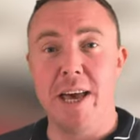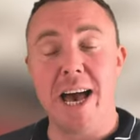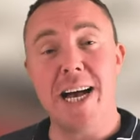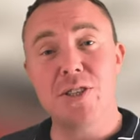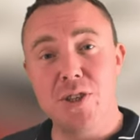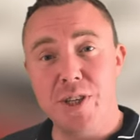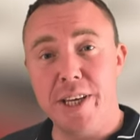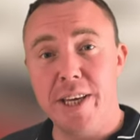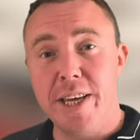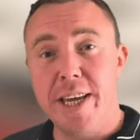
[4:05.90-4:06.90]
Actually,
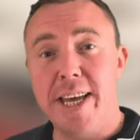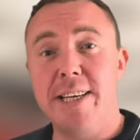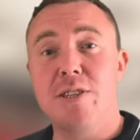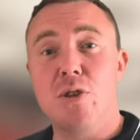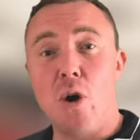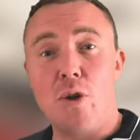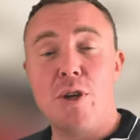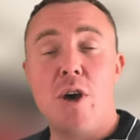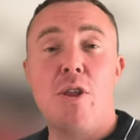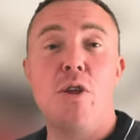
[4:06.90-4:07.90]
it is thought
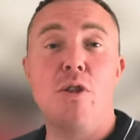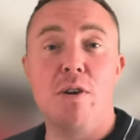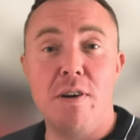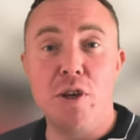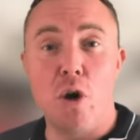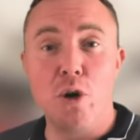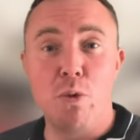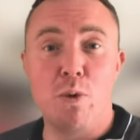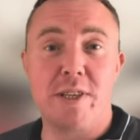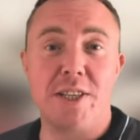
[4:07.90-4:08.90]
that the yogurt
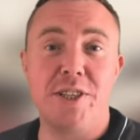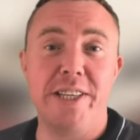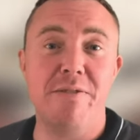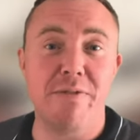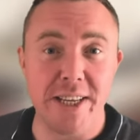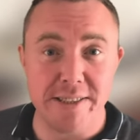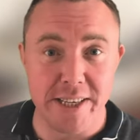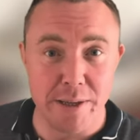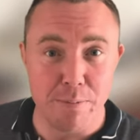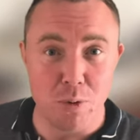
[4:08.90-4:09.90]
was actually
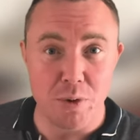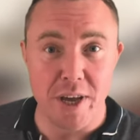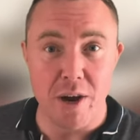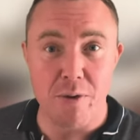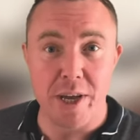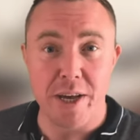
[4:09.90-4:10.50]
invented in Bulgaria